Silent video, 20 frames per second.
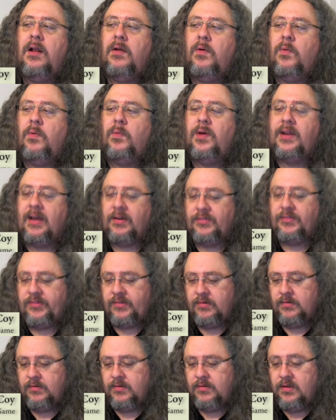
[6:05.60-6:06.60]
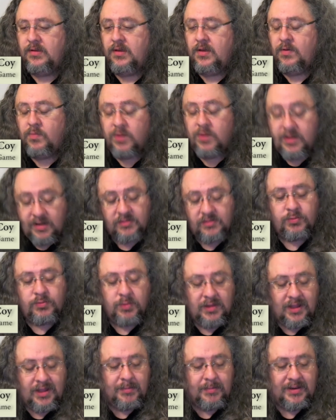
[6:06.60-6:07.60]
what else? What else
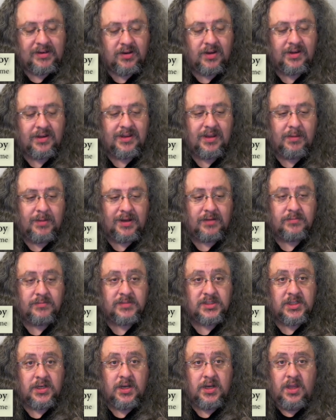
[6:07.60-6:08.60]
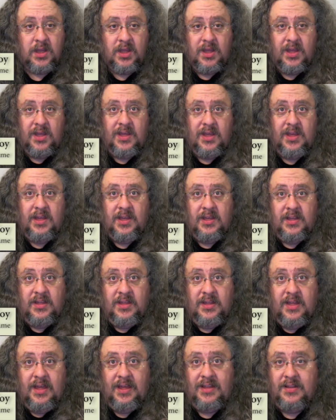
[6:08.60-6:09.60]
will I be talking about?
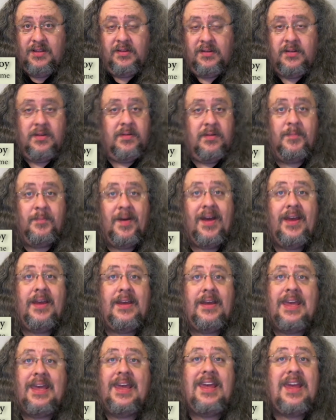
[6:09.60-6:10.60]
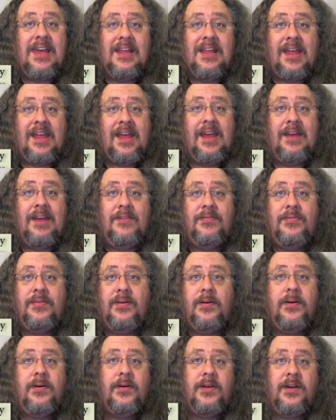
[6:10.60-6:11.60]
I don't know, my geeky life,
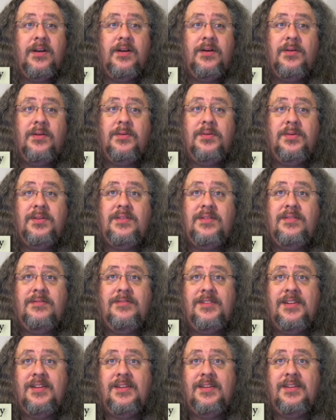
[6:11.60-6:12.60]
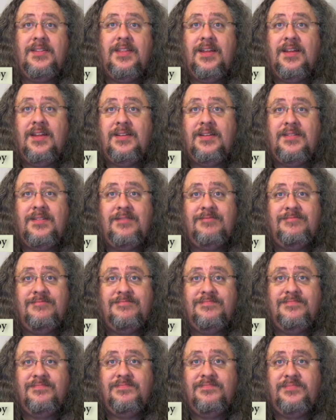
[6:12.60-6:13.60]
the
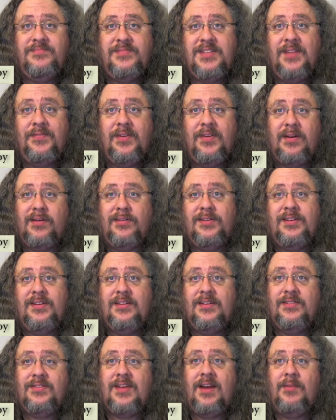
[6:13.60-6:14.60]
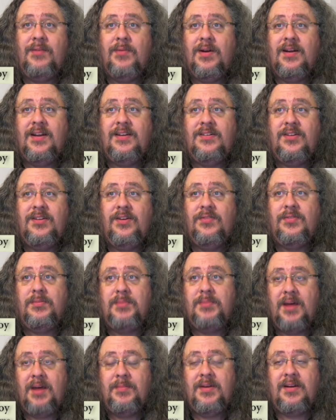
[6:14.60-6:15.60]
difficulties I run into from
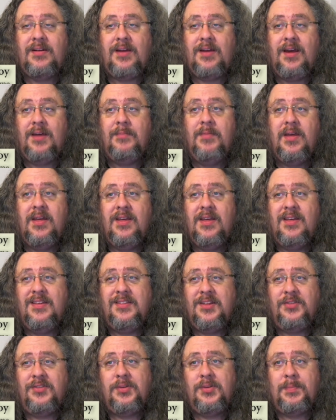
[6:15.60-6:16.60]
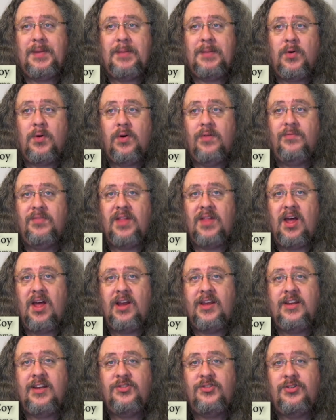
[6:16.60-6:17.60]
time to time. Those will be more
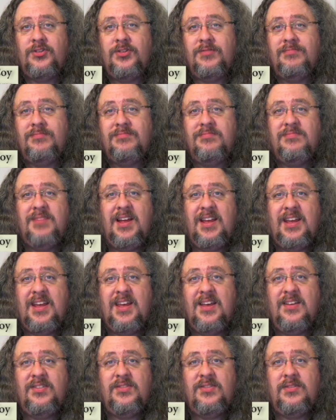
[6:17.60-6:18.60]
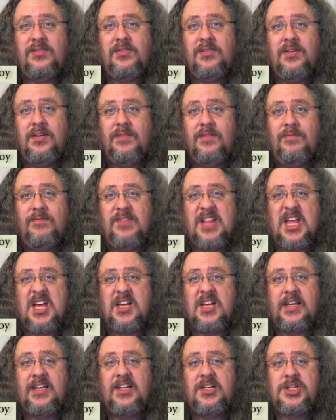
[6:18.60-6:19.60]
vlogish, I guess.
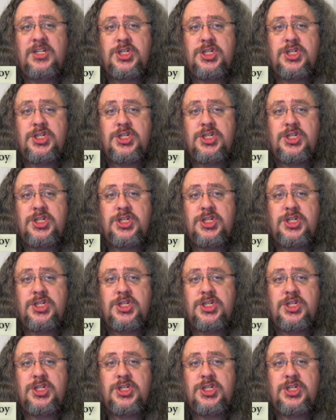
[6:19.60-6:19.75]
Vlogish?